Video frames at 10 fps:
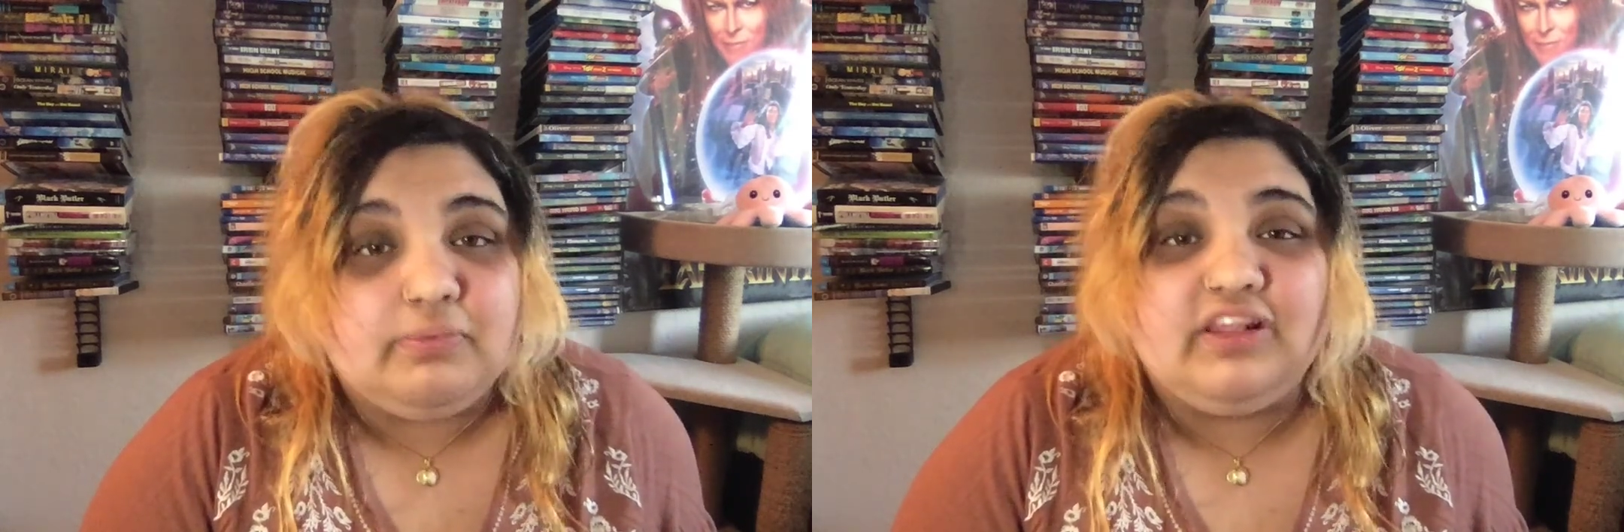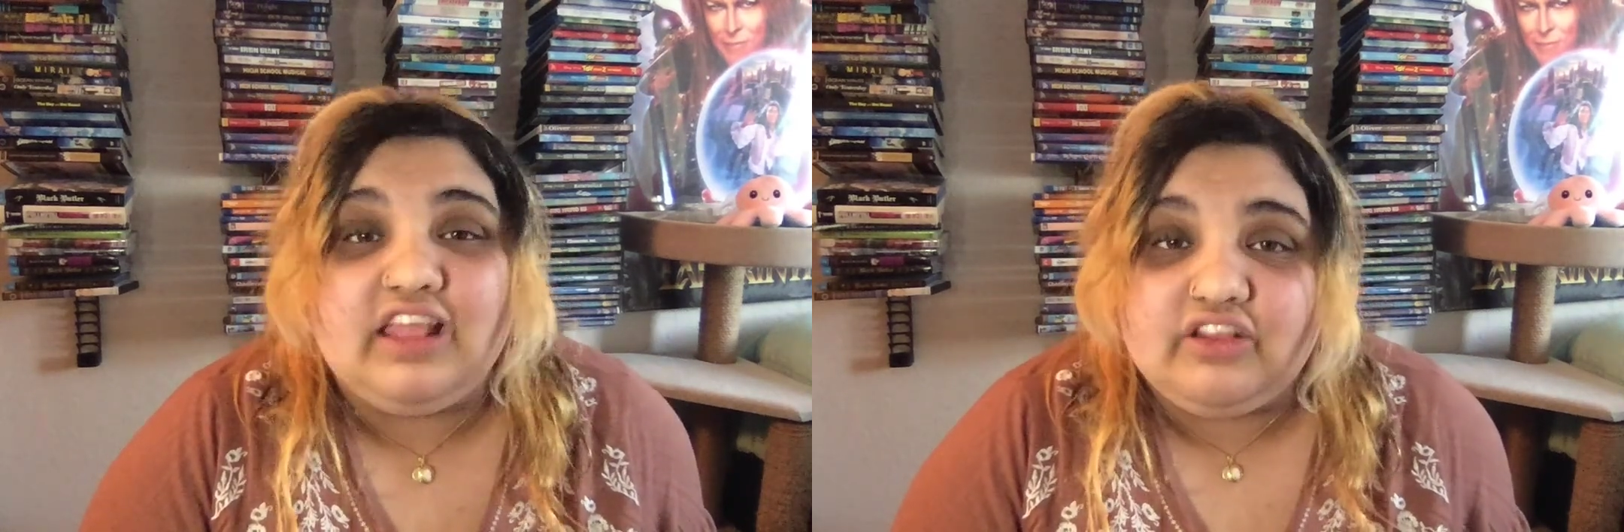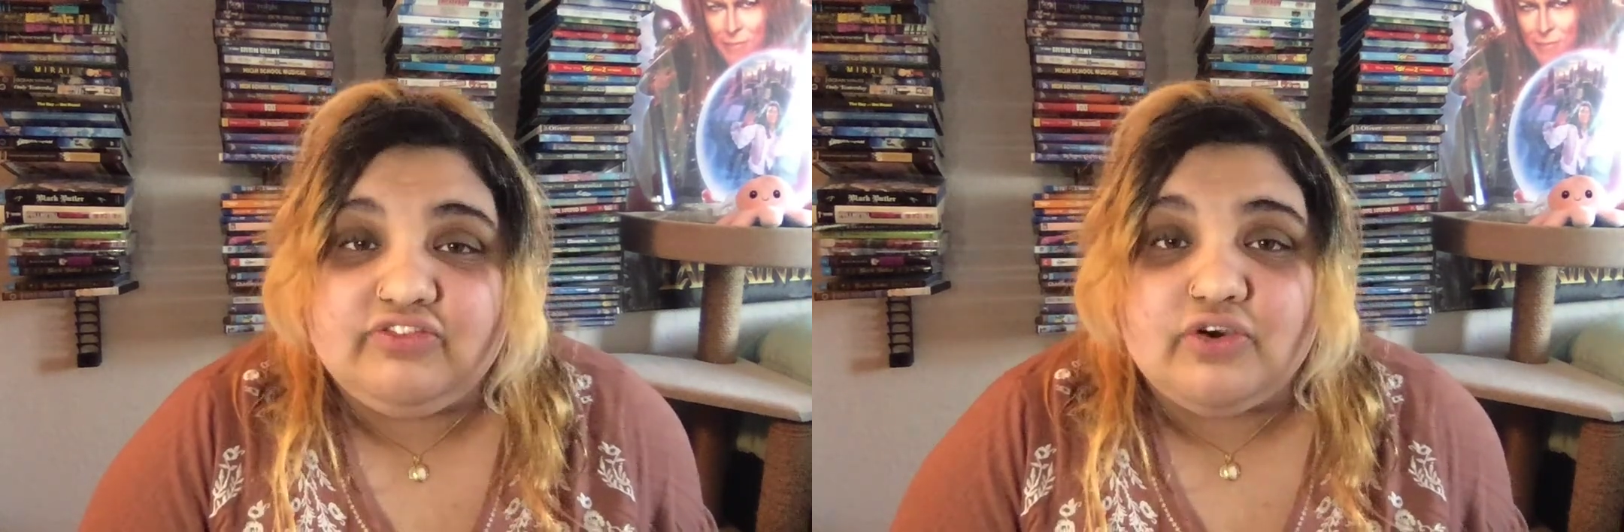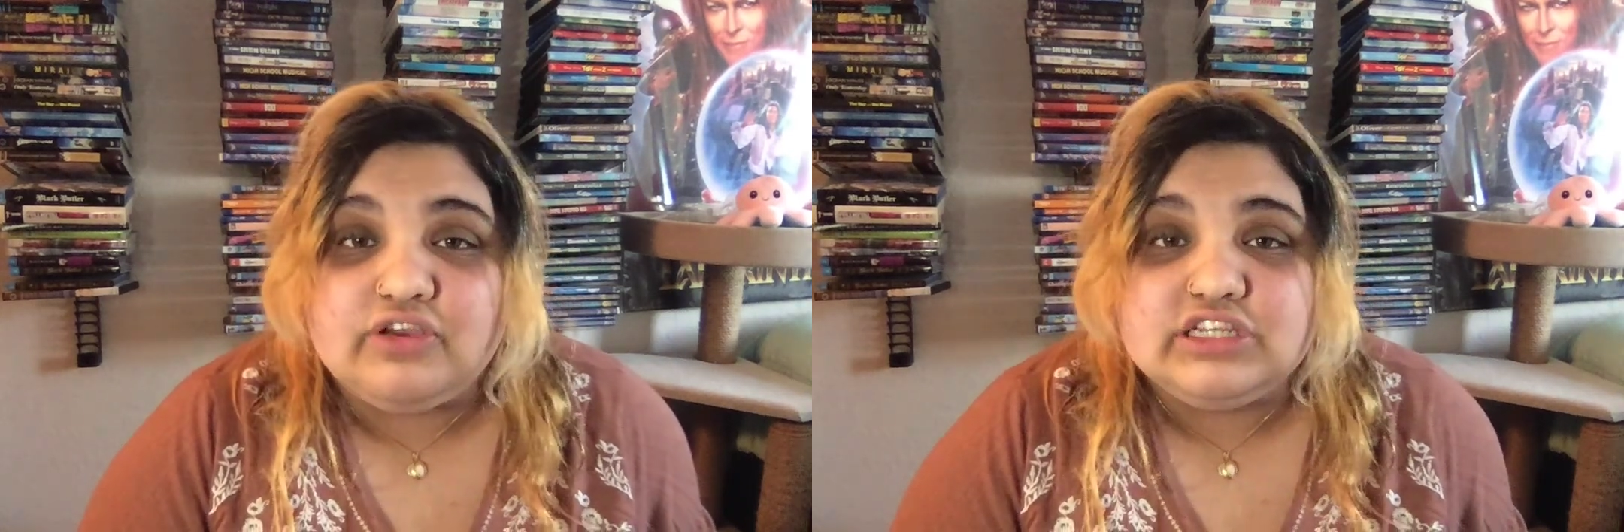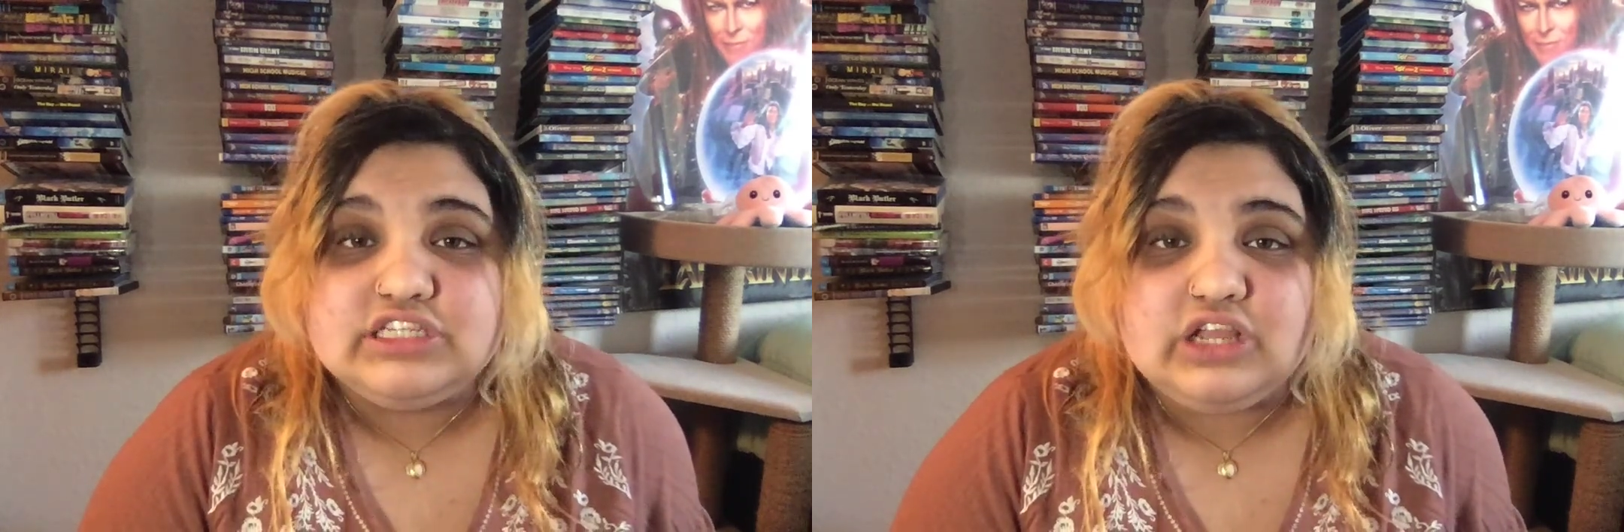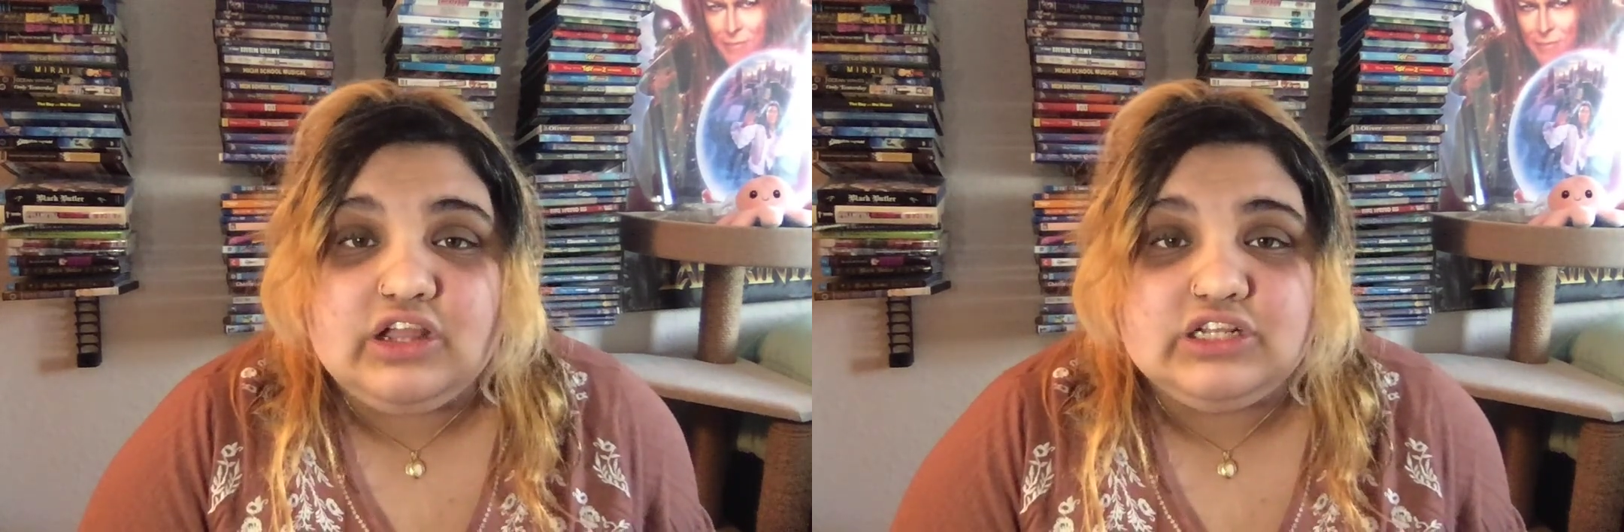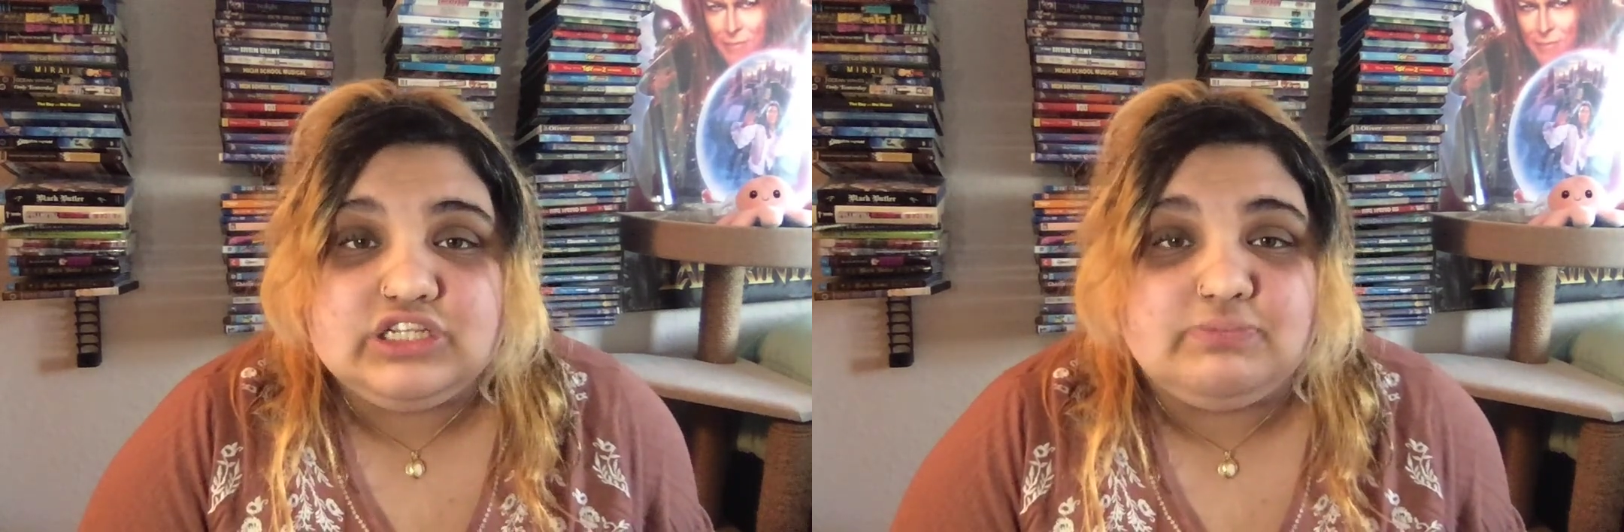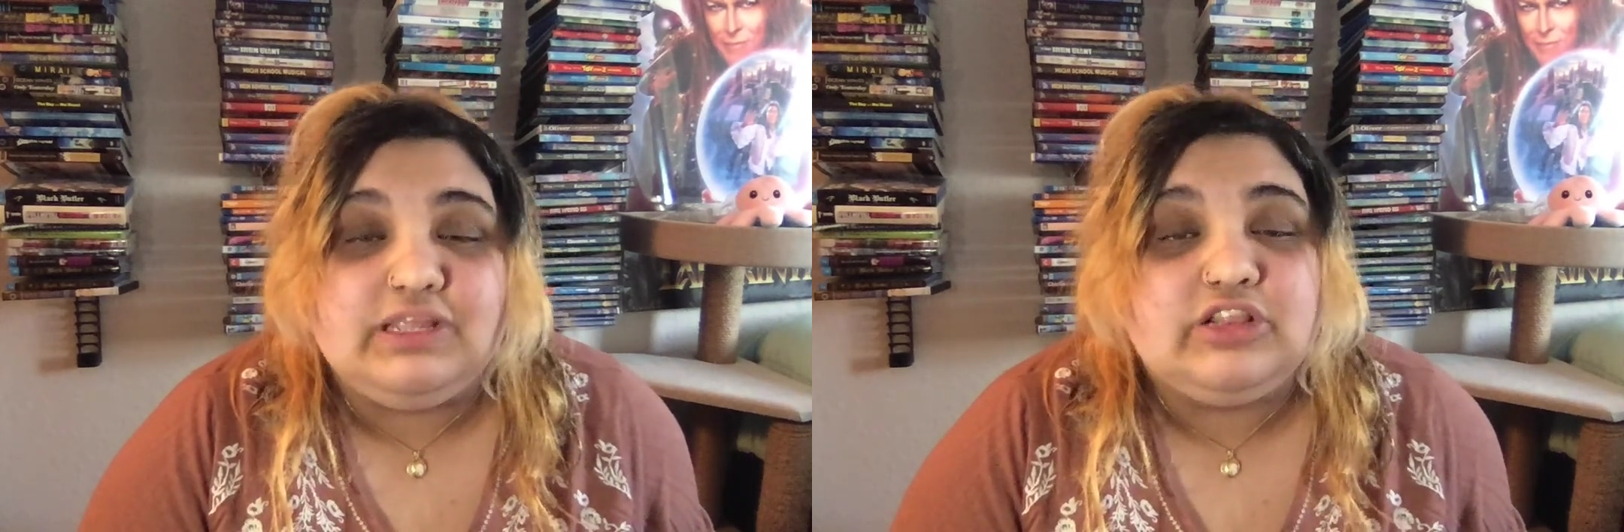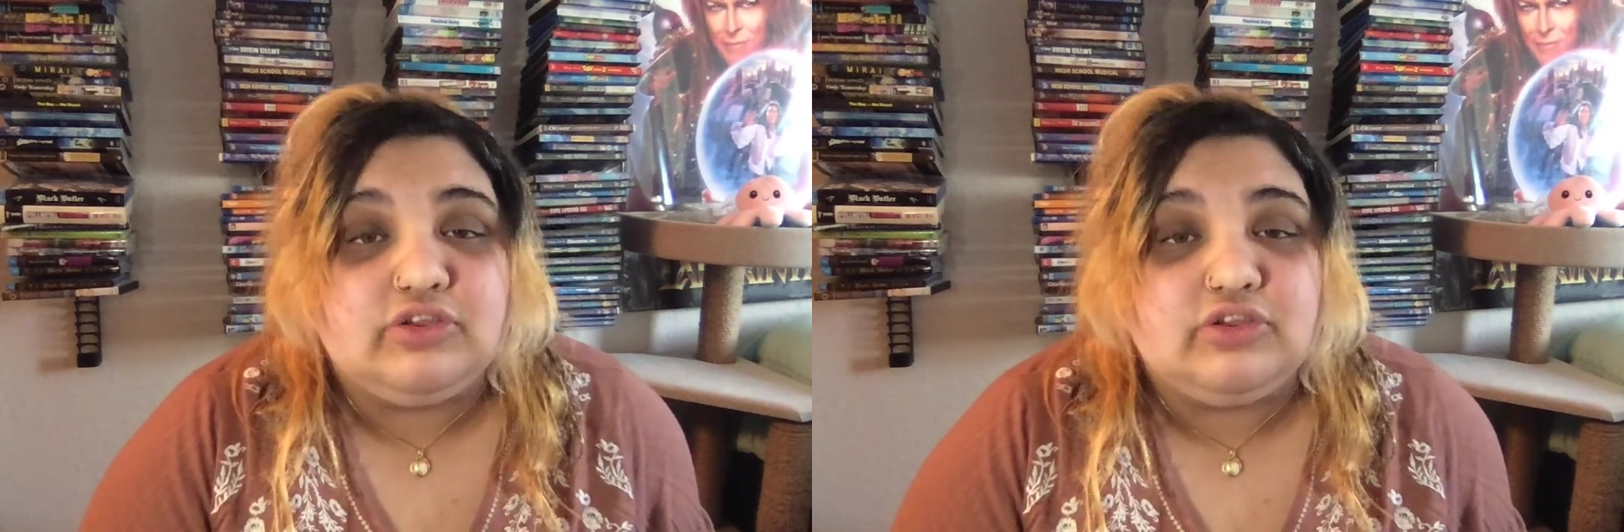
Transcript: put less focus on to meet